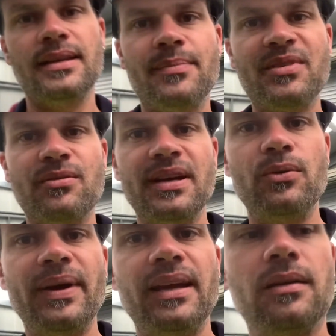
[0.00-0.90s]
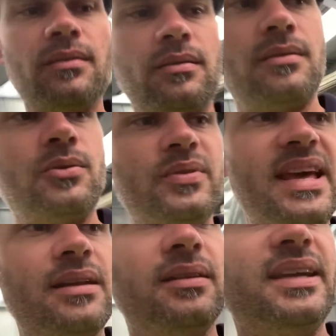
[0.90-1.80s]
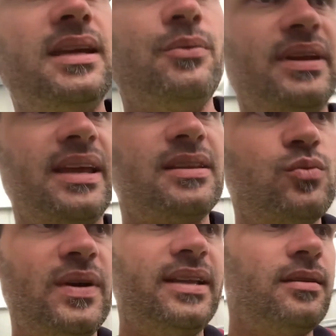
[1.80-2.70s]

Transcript: up the rear wing without it leaking when it gets wet.